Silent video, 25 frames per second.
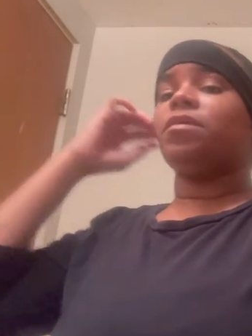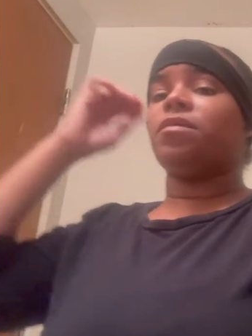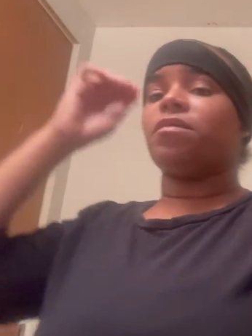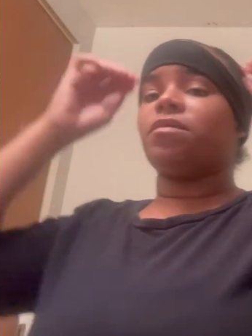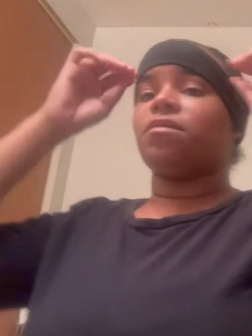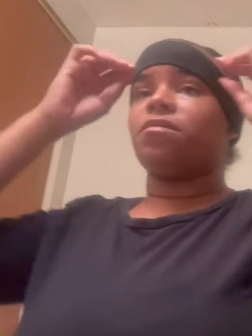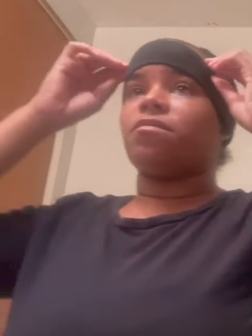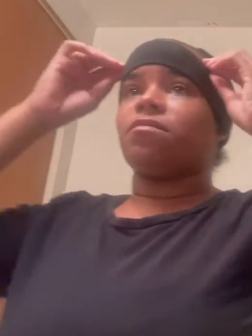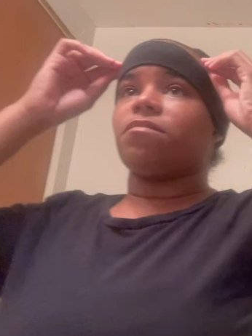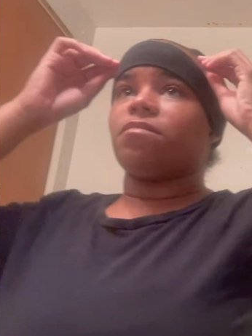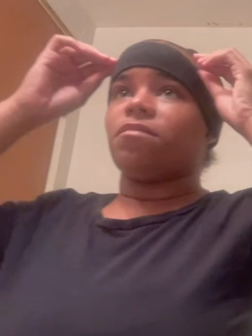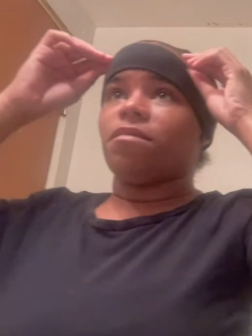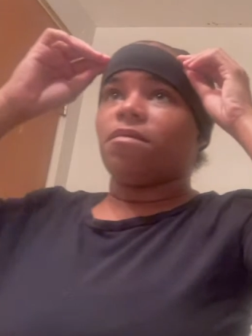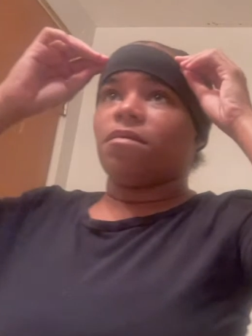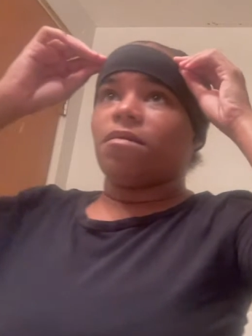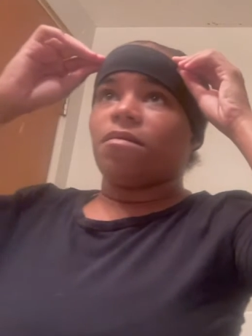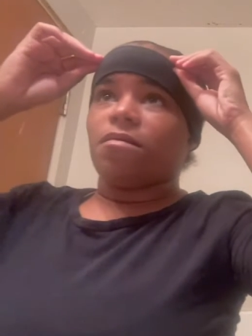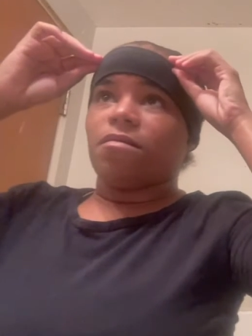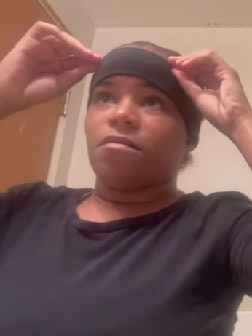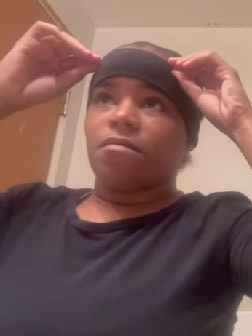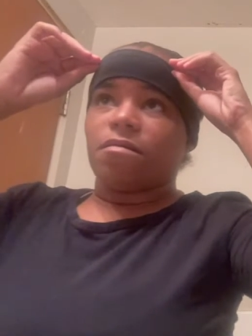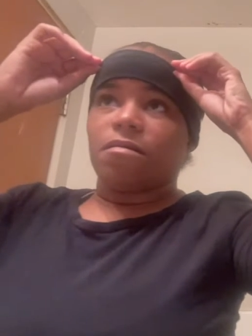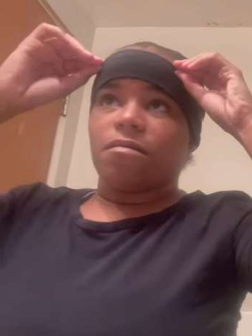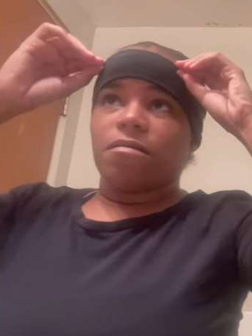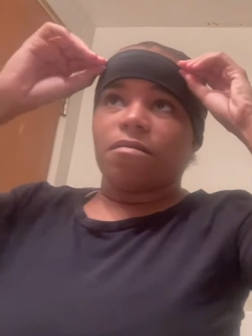like,
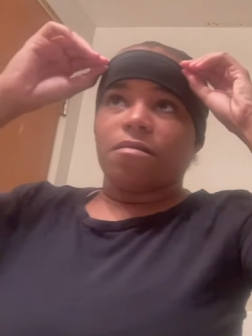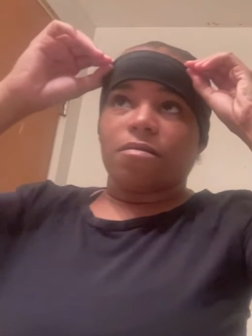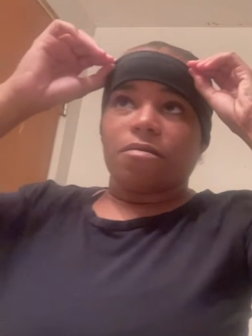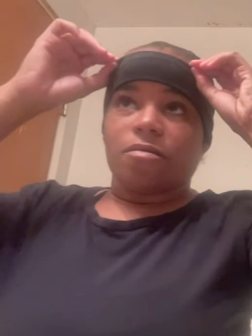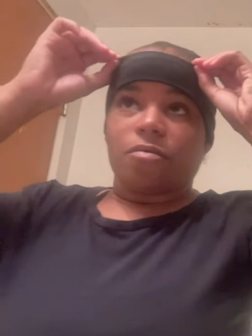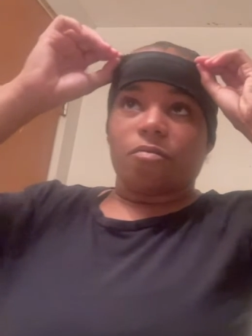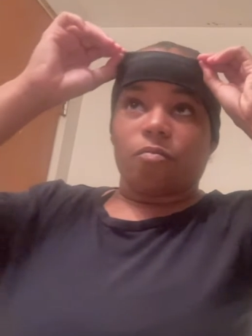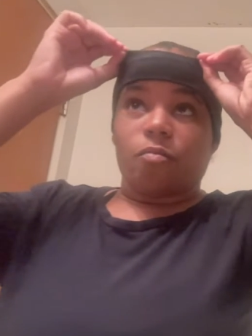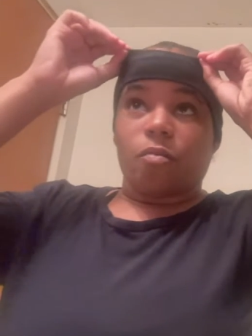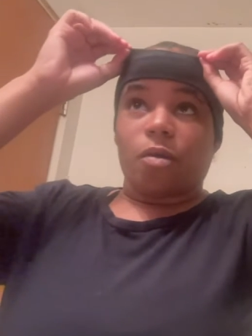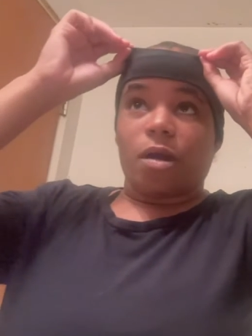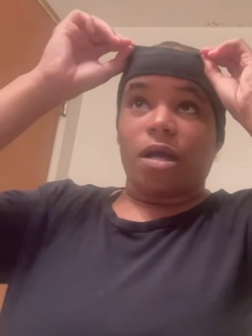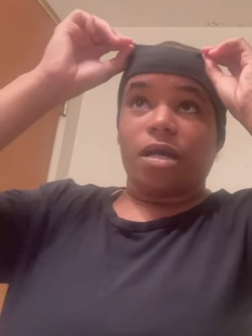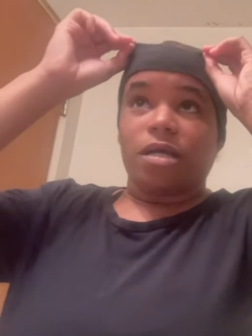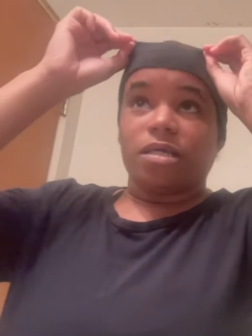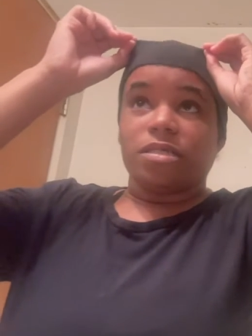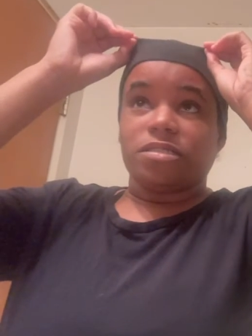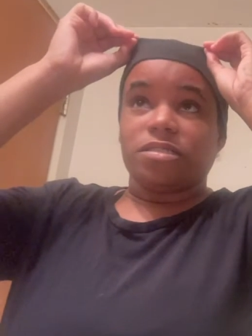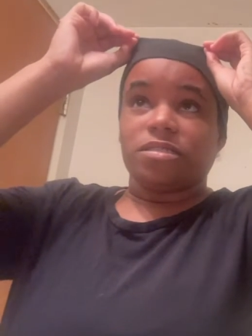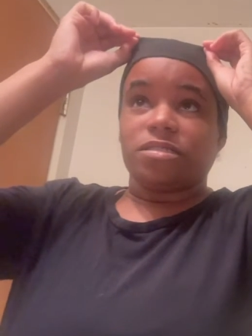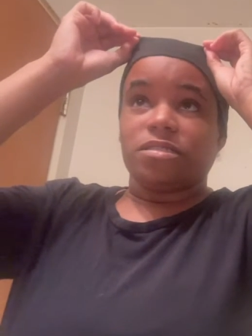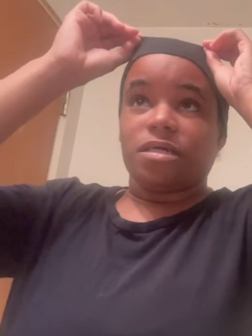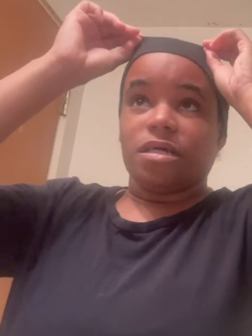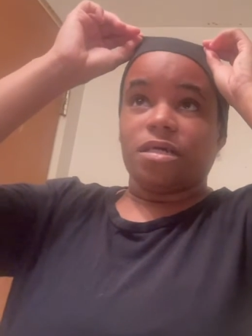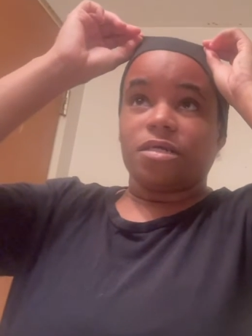why
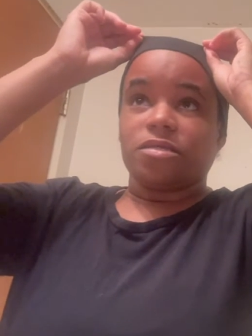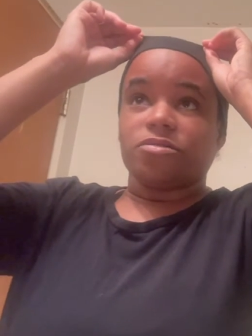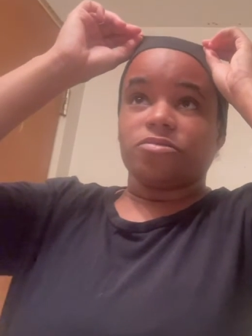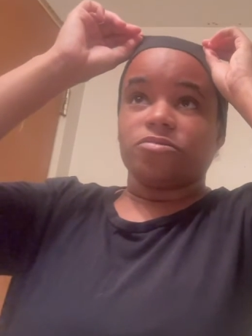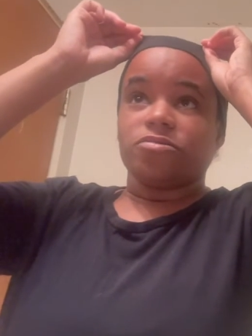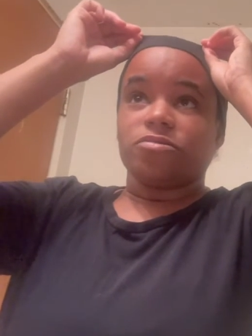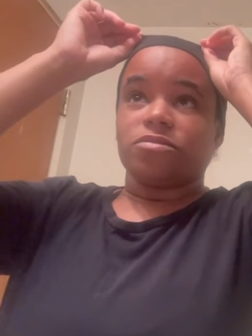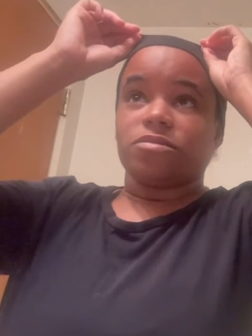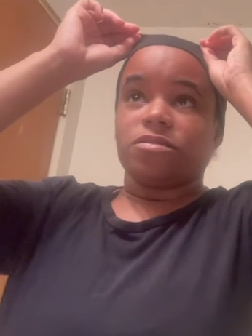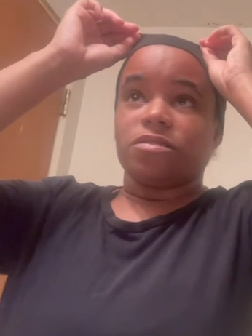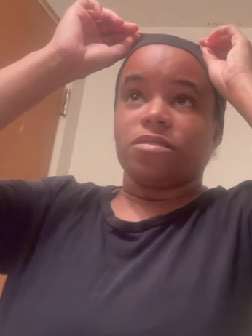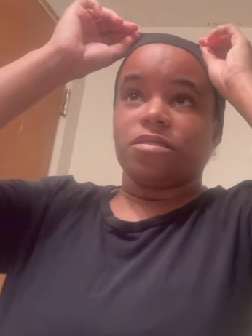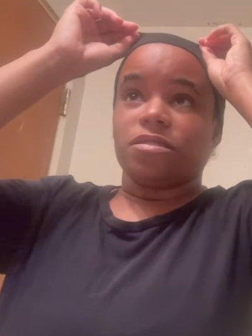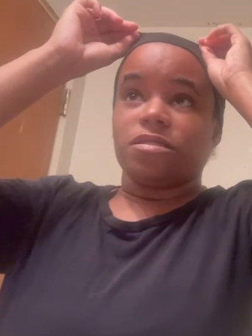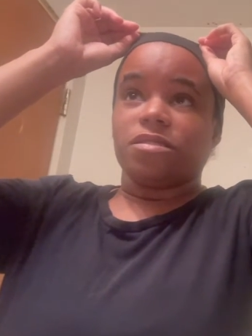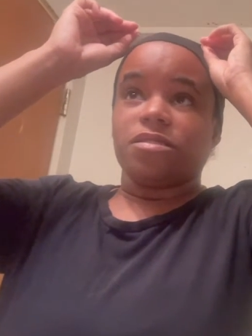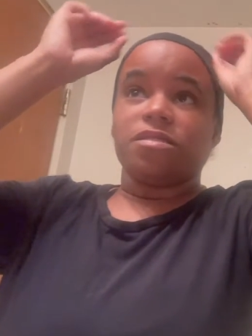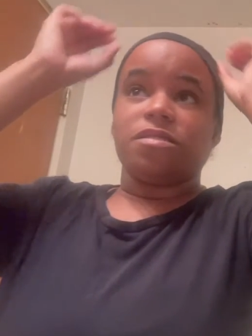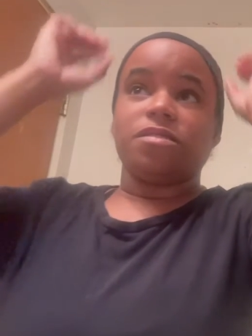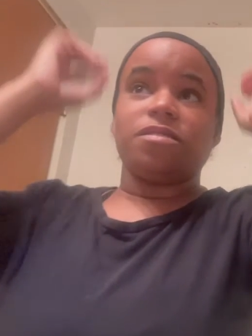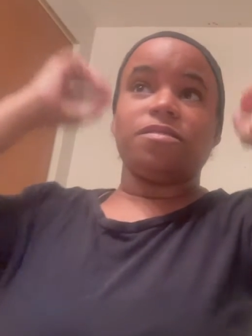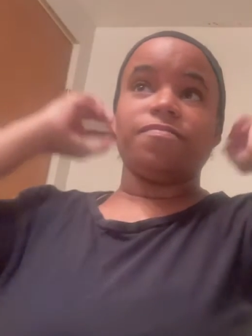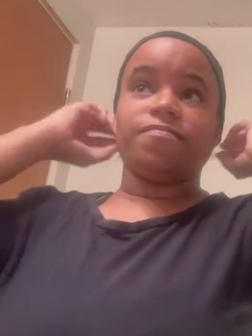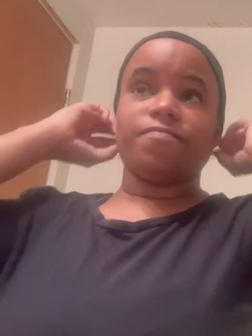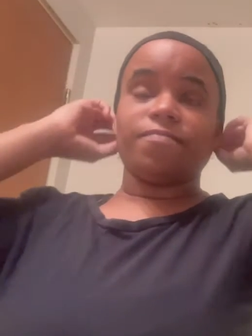do doctors
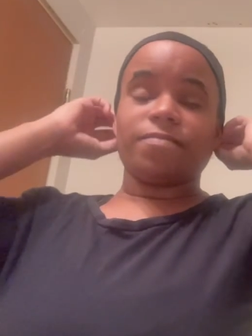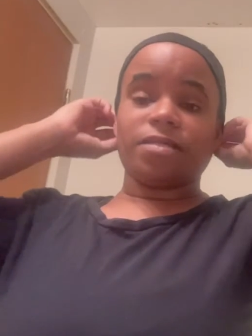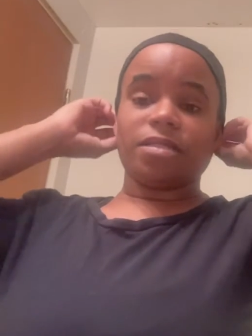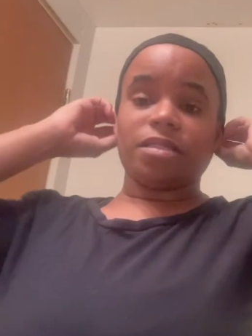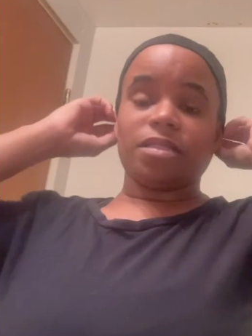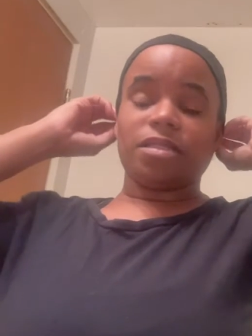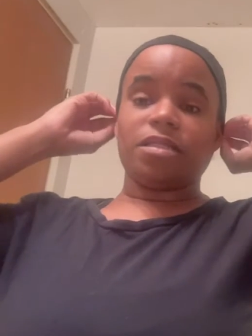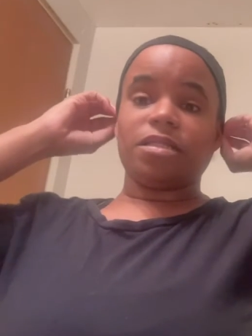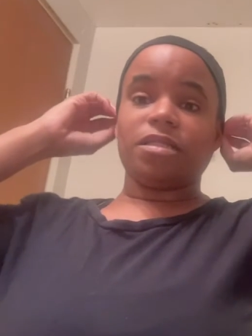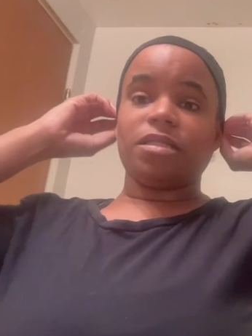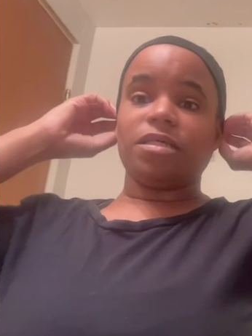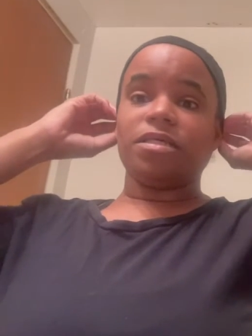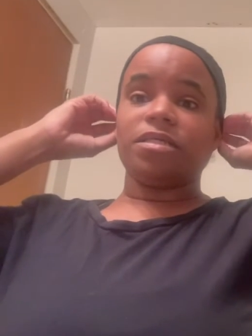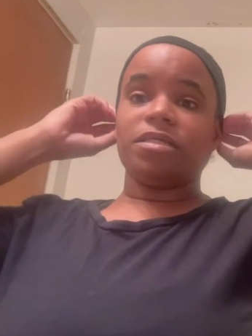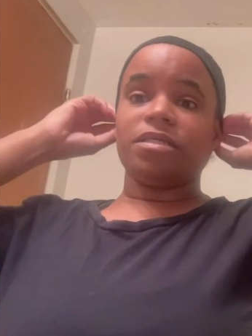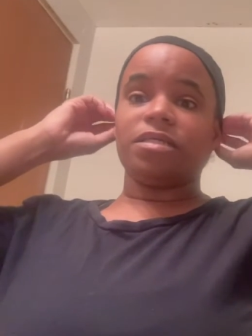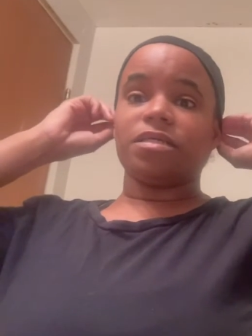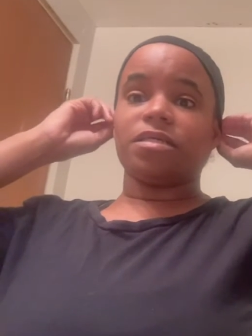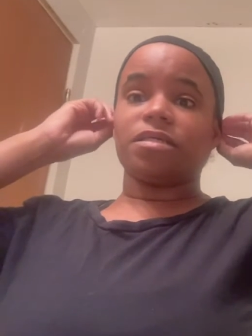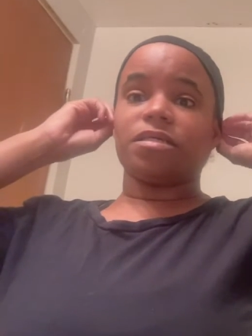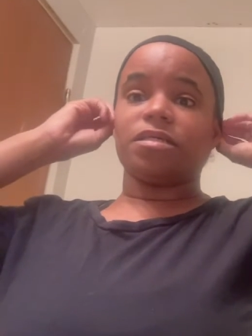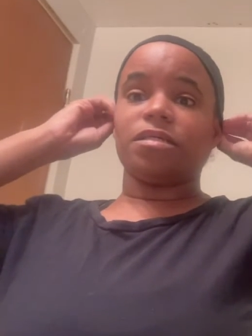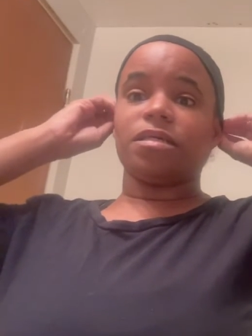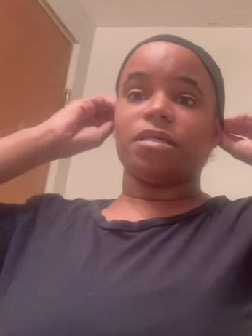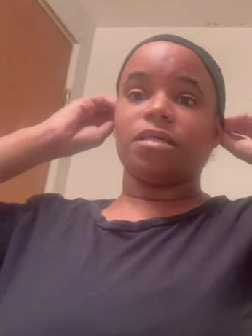leave
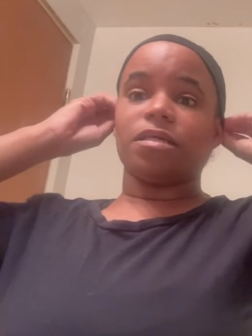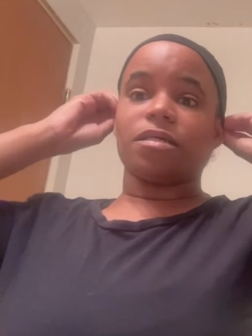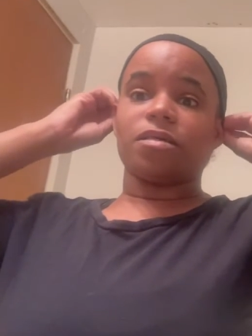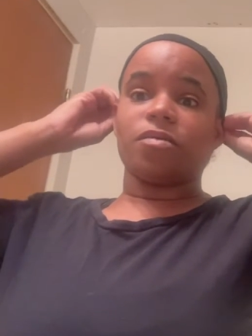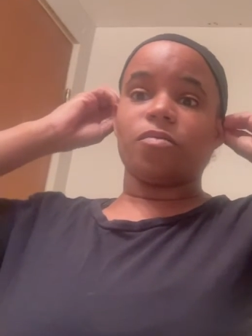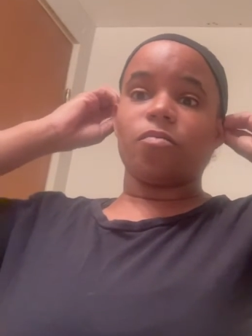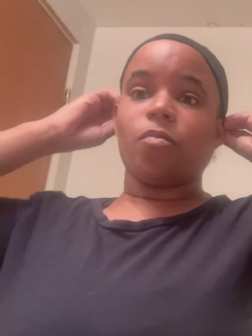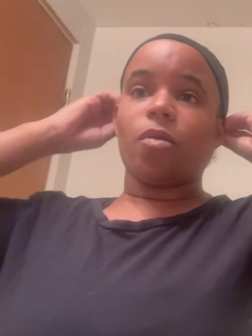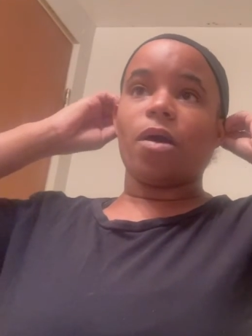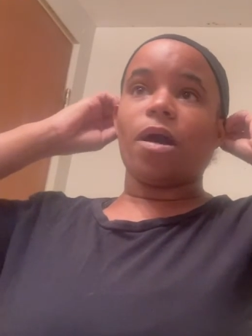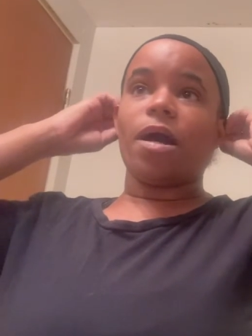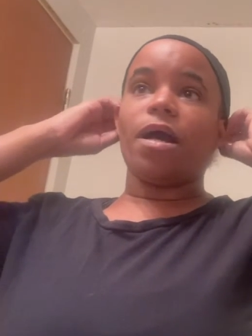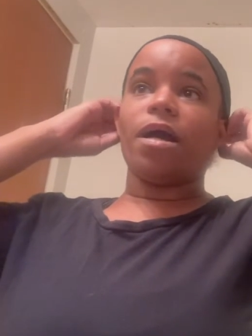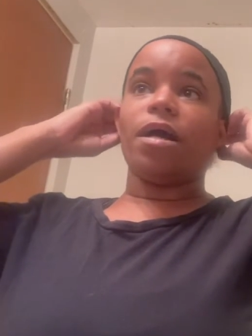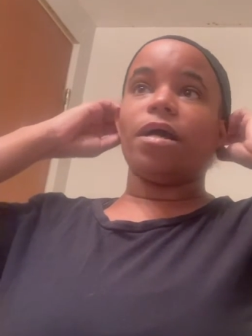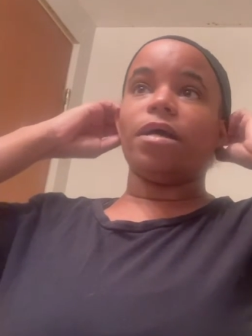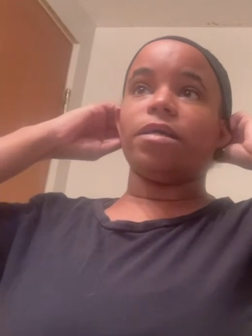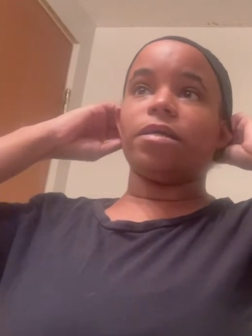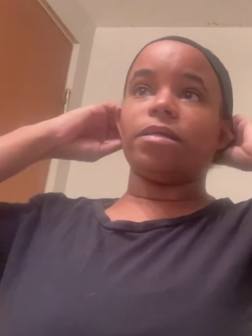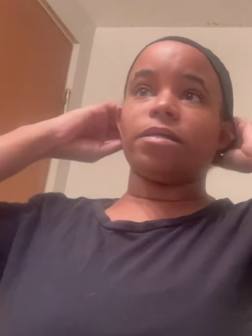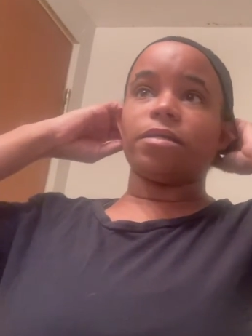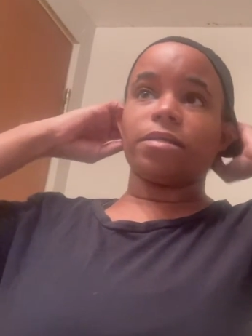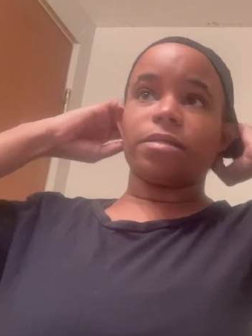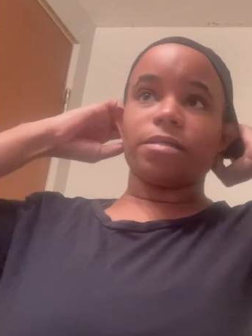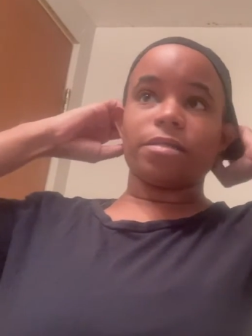clinic? Like
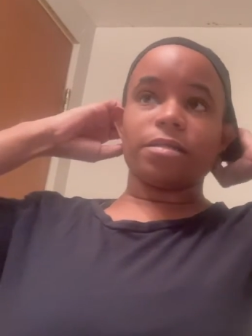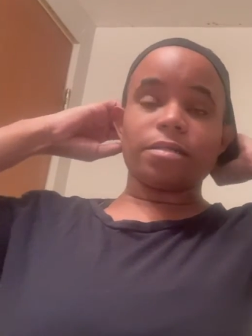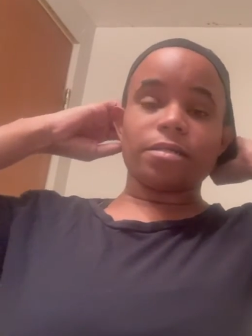why?